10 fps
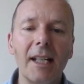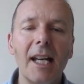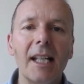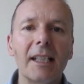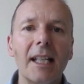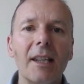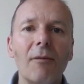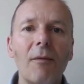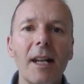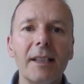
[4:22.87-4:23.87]
To get the
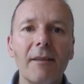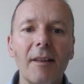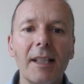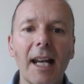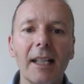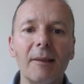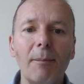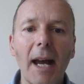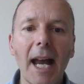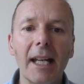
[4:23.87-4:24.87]
rest of the tax
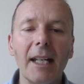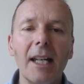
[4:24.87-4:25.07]
back,